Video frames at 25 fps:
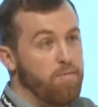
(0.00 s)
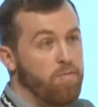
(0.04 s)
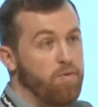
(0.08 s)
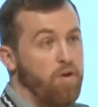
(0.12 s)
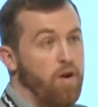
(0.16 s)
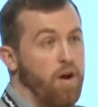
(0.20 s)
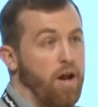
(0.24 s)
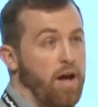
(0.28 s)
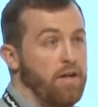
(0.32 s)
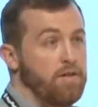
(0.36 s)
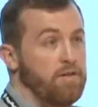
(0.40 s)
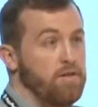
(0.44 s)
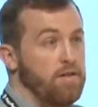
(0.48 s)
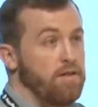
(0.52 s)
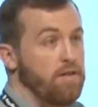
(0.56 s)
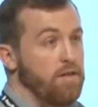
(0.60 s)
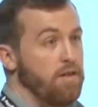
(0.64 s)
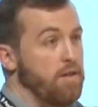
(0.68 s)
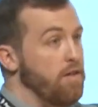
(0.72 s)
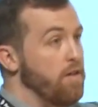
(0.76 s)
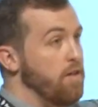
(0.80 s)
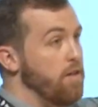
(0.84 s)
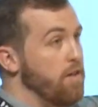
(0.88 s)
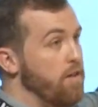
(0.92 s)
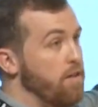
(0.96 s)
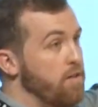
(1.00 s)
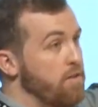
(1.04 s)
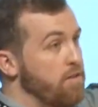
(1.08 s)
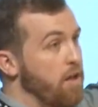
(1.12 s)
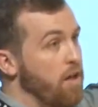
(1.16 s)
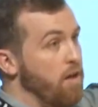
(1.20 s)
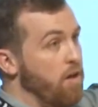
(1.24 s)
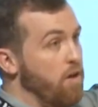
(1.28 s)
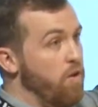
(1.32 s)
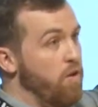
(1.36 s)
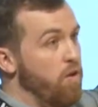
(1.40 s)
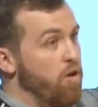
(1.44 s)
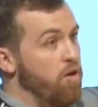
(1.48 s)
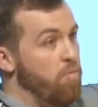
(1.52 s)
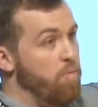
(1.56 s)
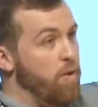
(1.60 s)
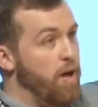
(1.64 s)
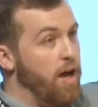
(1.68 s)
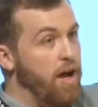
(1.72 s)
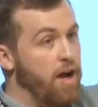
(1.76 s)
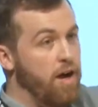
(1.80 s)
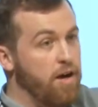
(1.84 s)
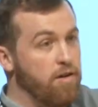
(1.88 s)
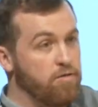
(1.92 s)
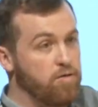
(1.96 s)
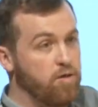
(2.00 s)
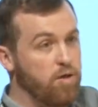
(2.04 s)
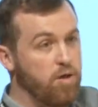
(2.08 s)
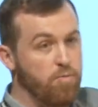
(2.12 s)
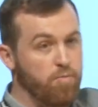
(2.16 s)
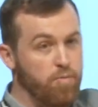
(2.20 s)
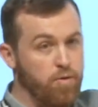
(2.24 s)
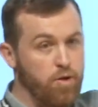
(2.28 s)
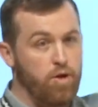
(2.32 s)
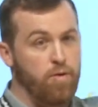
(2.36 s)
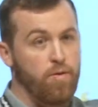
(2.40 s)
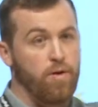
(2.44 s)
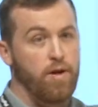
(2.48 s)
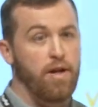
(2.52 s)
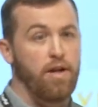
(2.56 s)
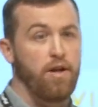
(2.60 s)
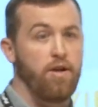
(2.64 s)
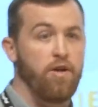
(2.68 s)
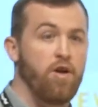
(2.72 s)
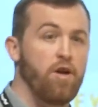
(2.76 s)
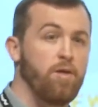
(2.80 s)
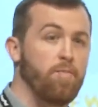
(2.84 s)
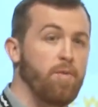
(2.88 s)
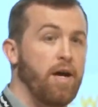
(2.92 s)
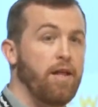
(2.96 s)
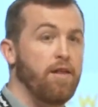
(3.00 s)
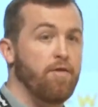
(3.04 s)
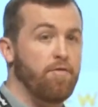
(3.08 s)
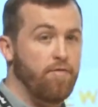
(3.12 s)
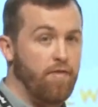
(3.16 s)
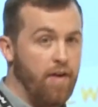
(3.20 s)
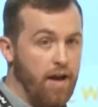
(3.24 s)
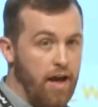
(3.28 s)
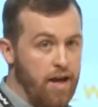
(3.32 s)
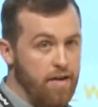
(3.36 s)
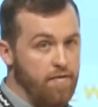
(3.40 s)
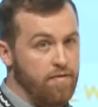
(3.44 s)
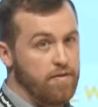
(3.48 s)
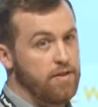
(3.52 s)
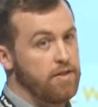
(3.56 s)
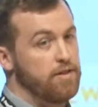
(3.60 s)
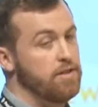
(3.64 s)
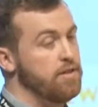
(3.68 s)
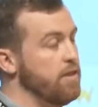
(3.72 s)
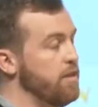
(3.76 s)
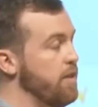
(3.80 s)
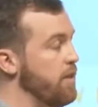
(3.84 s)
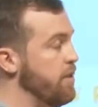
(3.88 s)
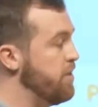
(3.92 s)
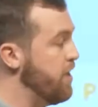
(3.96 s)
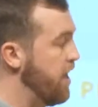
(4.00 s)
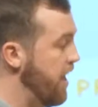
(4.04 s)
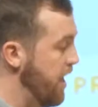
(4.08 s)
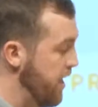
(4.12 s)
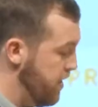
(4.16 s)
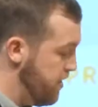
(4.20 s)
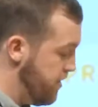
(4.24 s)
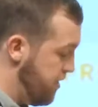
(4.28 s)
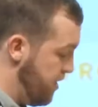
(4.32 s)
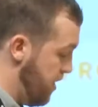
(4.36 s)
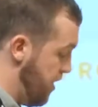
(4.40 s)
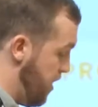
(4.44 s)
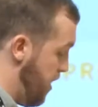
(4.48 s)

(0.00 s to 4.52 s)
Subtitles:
that product. So learn about the brewer, learn about the flavors and the tastes